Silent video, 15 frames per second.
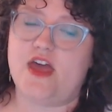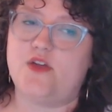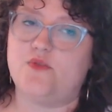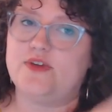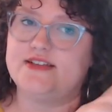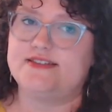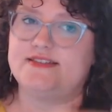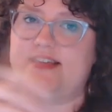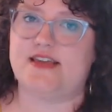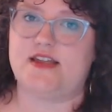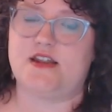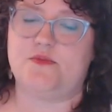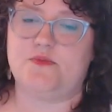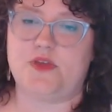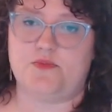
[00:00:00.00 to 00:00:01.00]
and we see
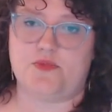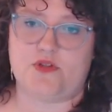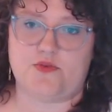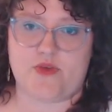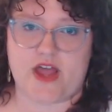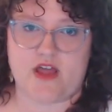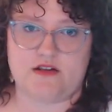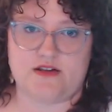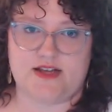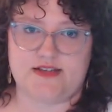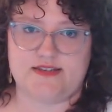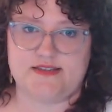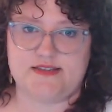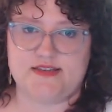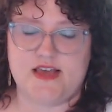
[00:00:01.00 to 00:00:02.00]
it in people around
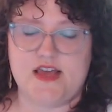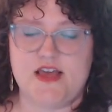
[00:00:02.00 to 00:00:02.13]
us.